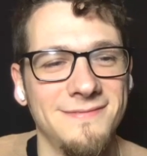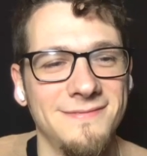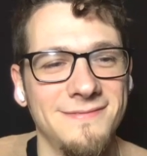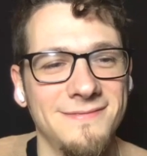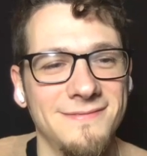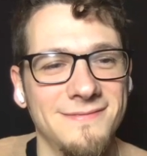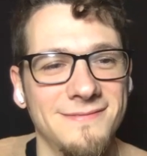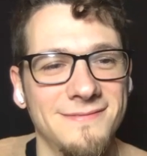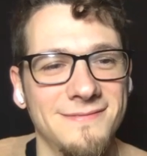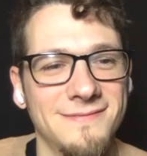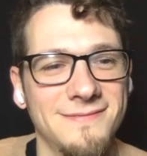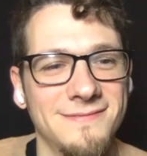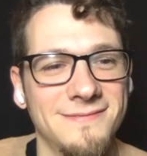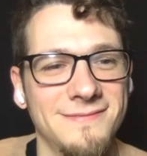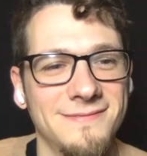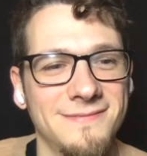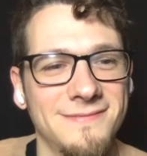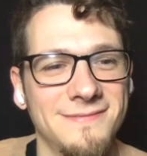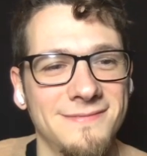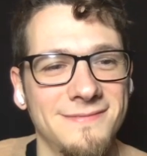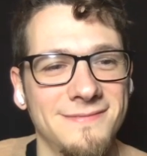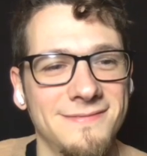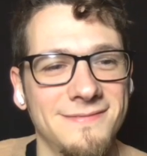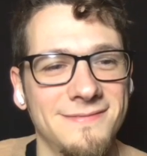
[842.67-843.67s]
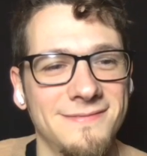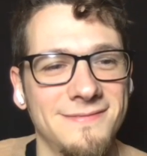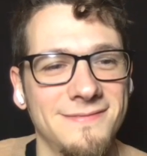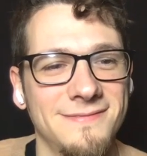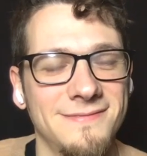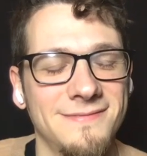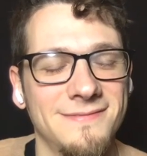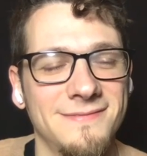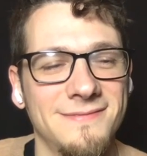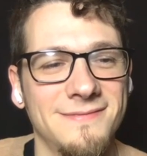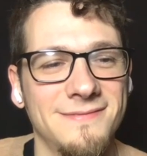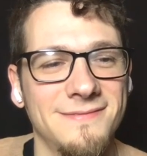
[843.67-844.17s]

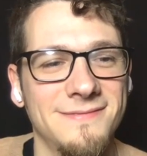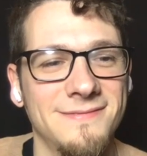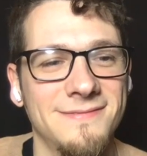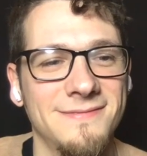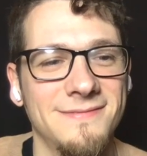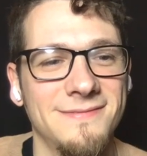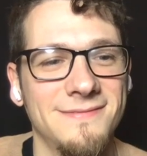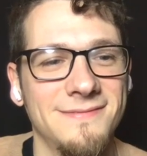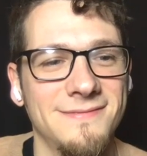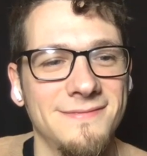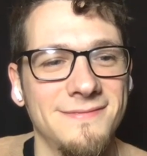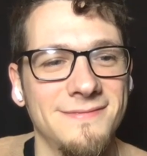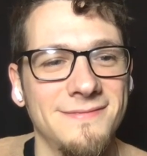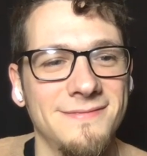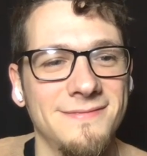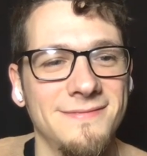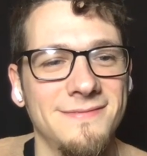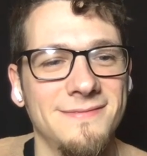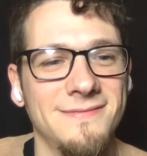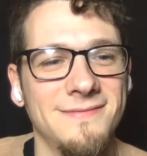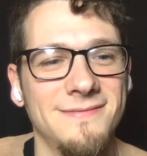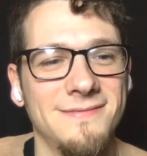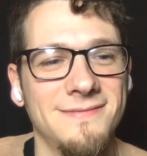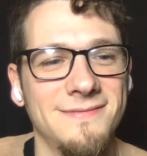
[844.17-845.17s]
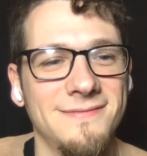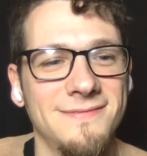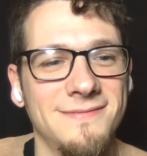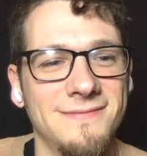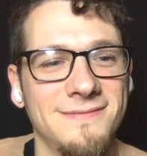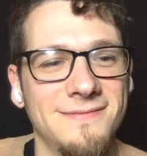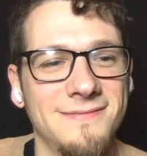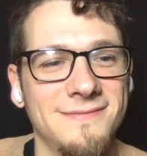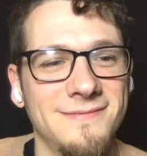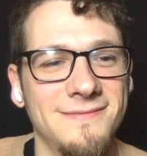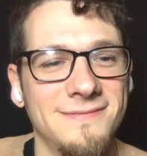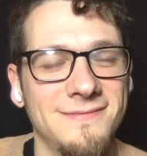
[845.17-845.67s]

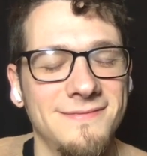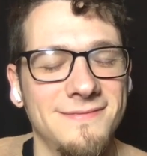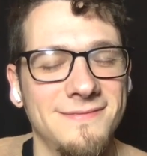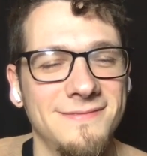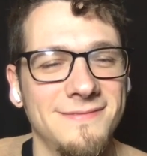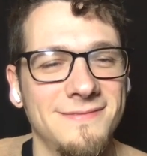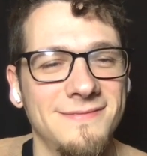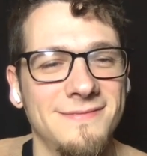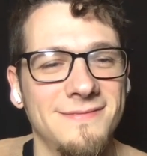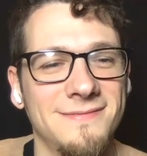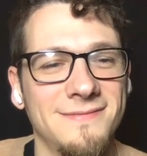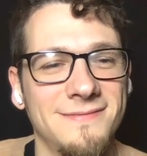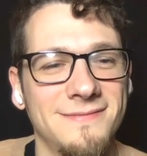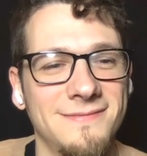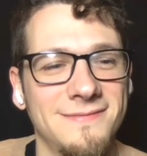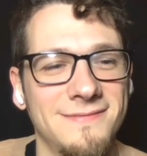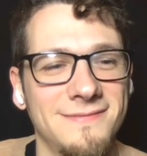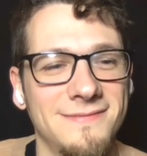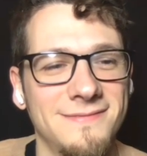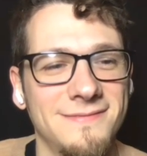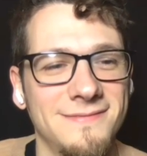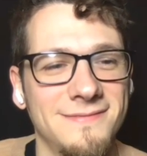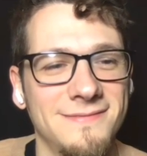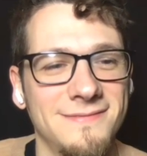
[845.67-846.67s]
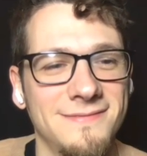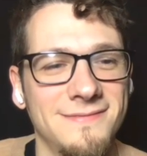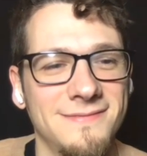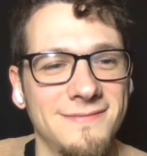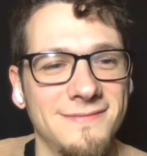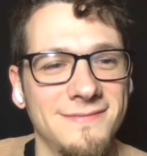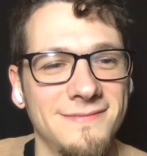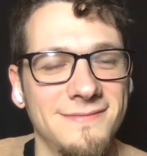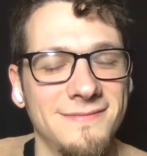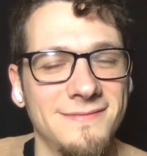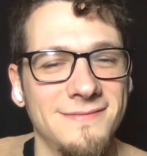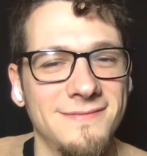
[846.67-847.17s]
The person shown says nothing.